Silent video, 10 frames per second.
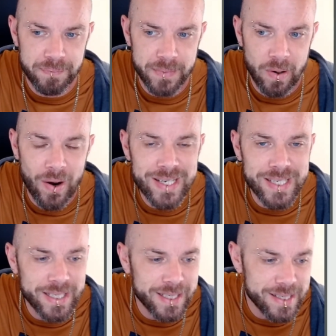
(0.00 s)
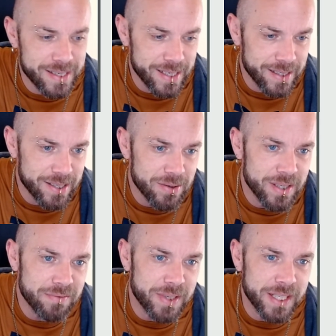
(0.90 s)
I did consider
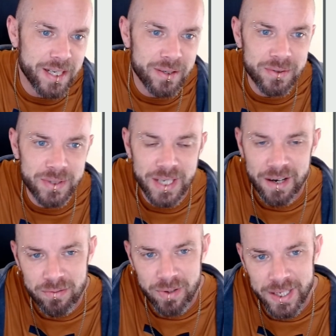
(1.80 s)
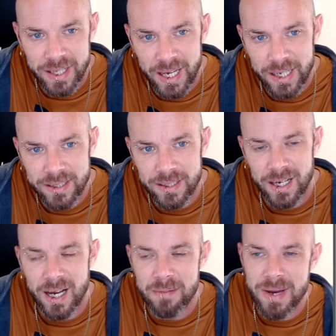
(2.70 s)
doing a video covering that.
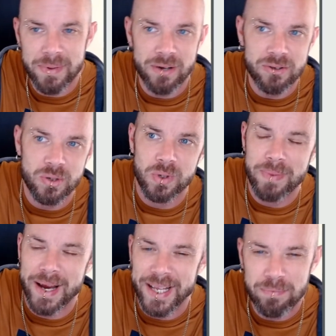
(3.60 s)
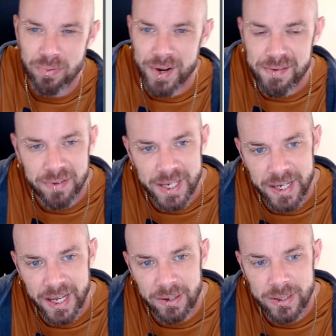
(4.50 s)
Maybe I'll talk about it briefly
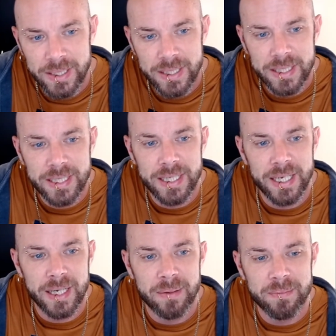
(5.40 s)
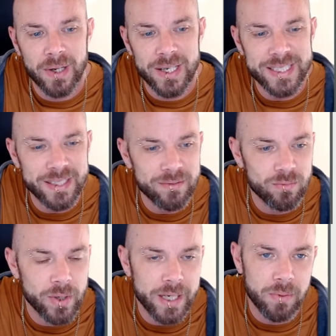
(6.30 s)
now. I
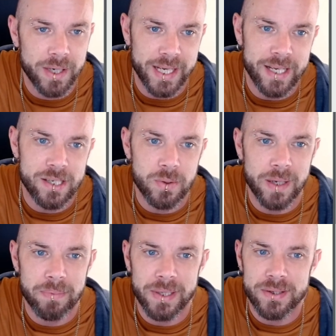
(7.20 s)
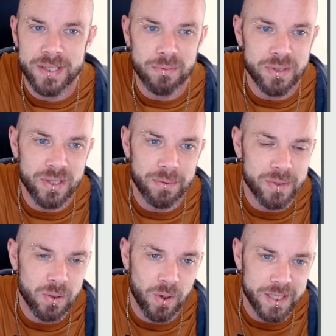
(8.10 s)
didn't really want to get into it because it
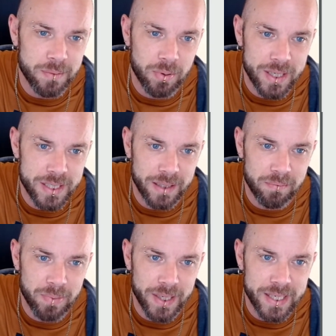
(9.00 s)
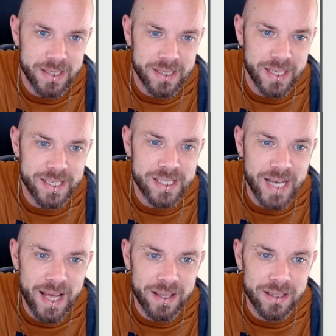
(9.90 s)
was quite depressing, but it's
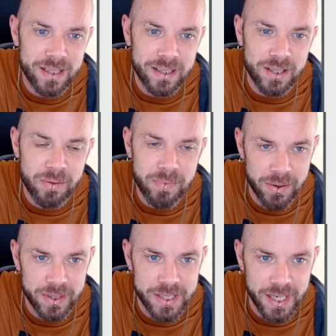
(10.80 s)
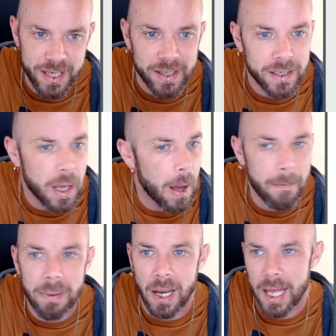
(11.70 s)
set the community
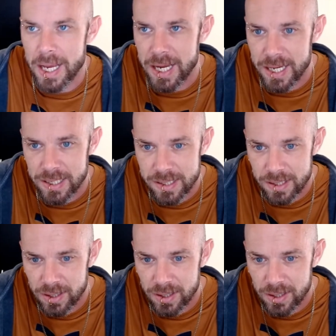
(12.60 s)
ablaze